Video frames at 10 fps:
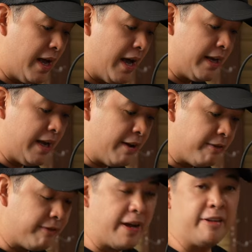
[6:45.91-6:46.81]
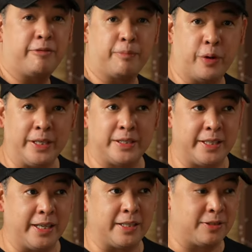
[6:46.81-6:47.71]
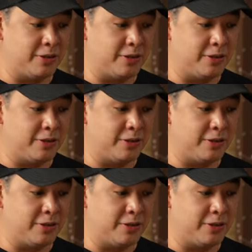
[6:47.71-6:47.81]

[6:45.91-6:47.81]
at f5.6,